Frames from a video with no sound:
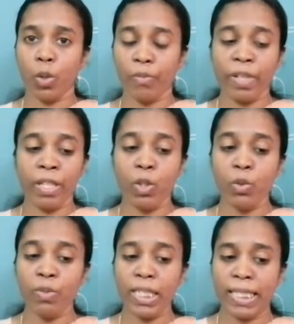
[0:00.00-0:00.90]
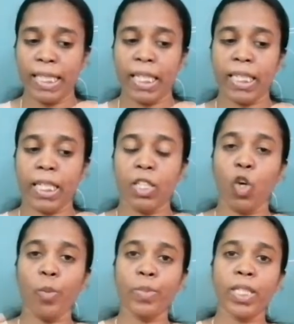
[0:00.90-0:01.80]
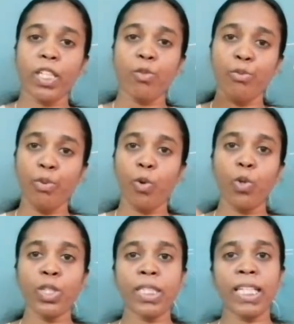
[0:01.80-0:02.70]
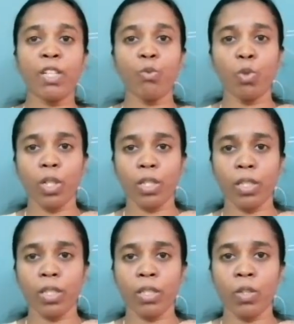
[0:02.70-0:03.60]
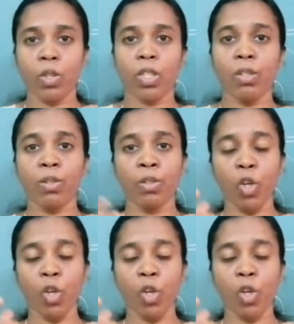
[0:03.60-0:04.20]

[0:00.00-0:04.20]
When do we say that the object floats in water or the